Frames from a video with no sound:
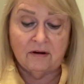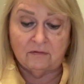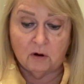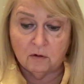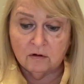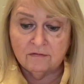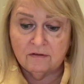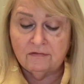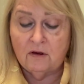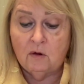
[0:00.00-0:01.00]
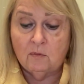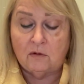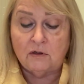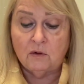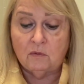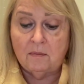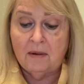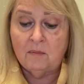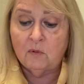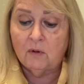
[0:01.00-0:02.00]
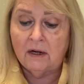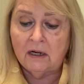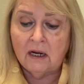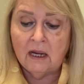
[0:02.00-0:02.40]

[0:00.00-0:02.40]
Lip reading: never heard of the film or don't remember it,